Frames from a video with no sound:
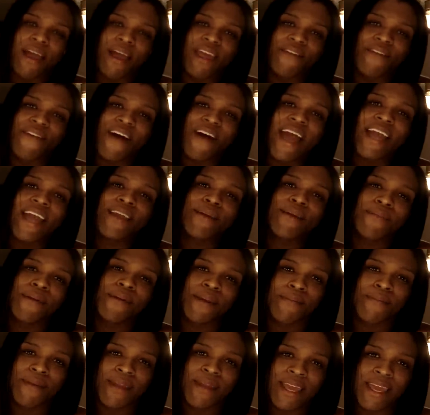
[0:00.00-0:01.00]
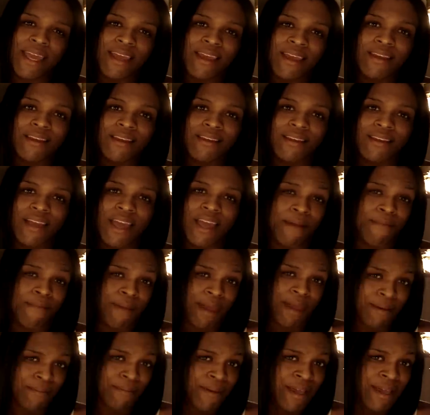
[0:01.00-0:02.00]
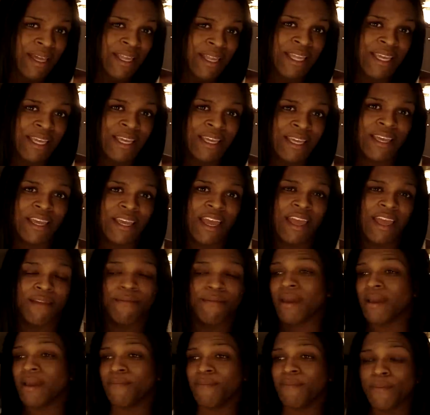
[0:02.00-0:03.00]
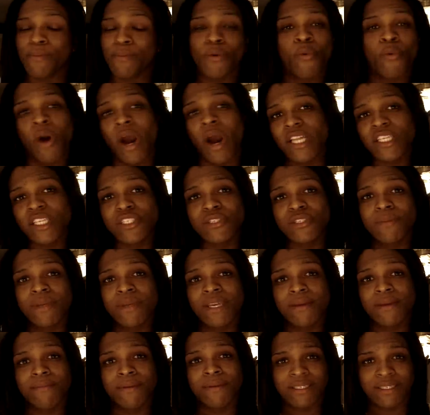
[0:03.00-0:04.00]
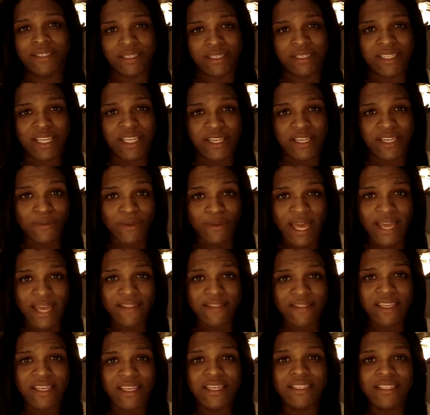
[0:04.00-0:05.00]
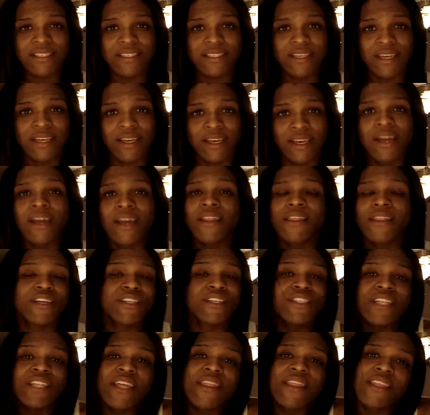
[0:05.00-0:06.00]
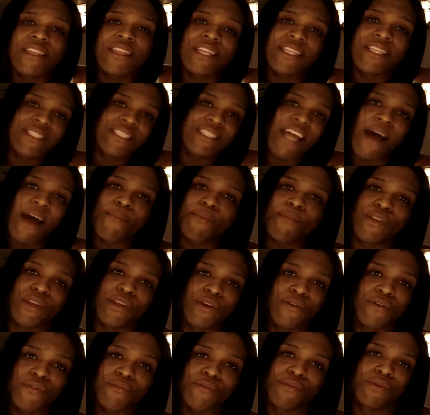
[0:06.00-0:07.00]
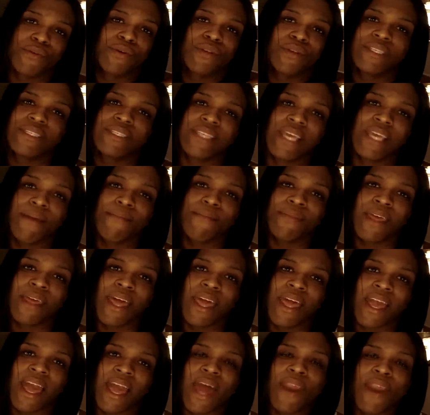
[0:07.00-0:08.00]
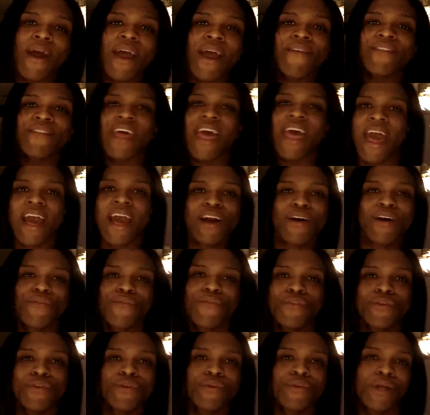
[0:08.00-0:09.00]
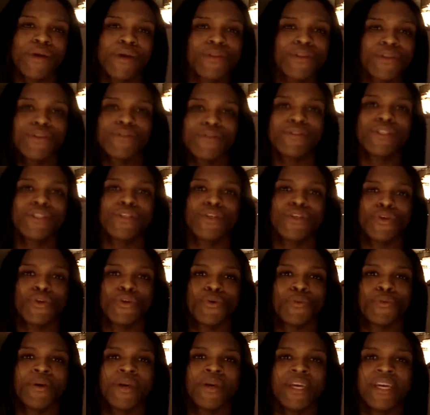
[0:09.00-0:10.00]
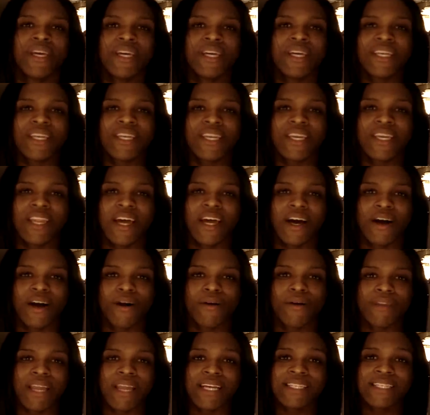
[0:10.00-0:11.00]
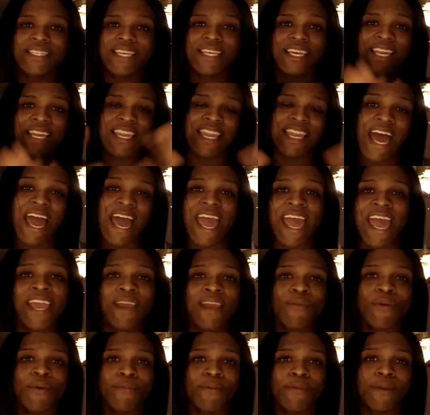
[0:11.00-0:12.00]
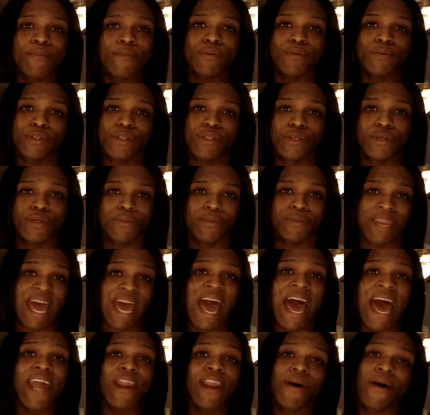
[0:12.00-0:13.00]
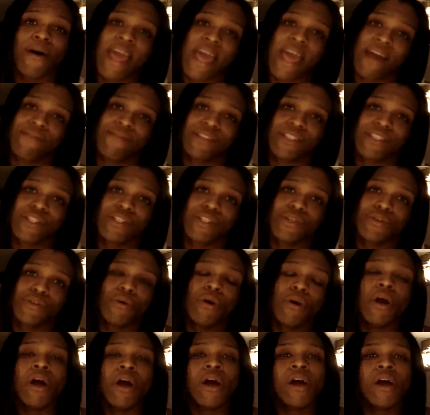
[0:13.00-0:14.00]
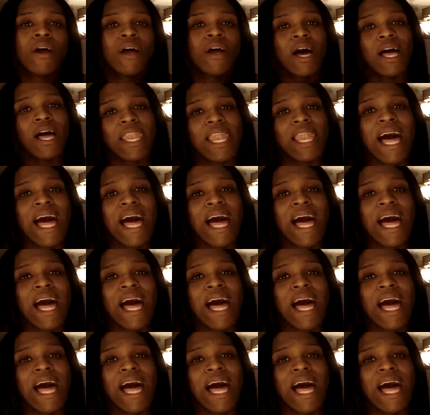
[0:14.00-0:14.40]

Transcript: if I can be me and make money and make people watch me and be successful like this, there's nothing that's stopping you from doing the same thing. I don't have to act a fool on YouTube, you know. Not saying that I hate what people do, but I don't have to do a